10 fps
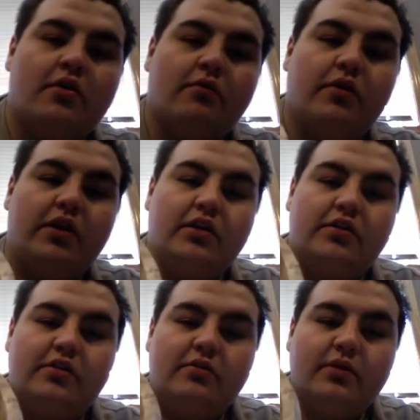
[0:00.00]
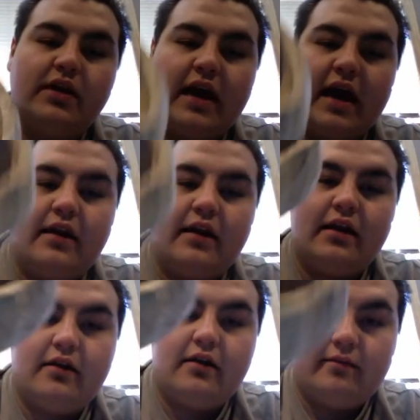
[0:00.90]
what you do get
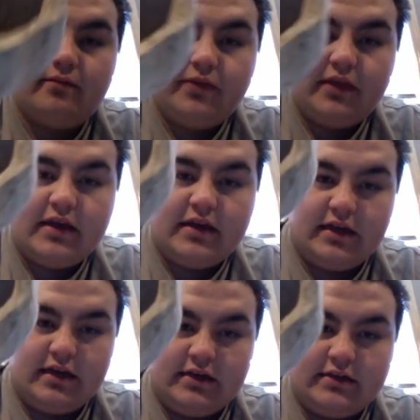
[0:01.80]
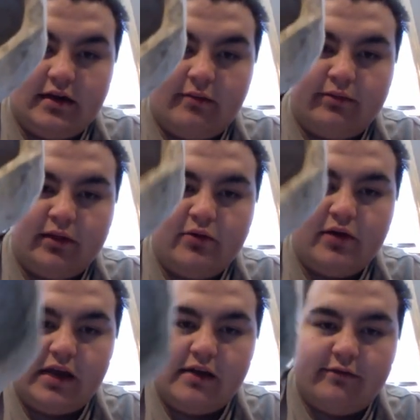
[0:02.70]
is a
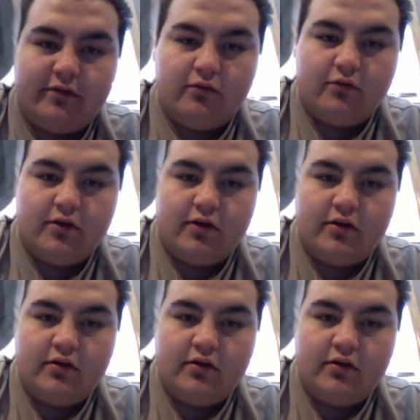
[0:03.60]
bluing of the wood.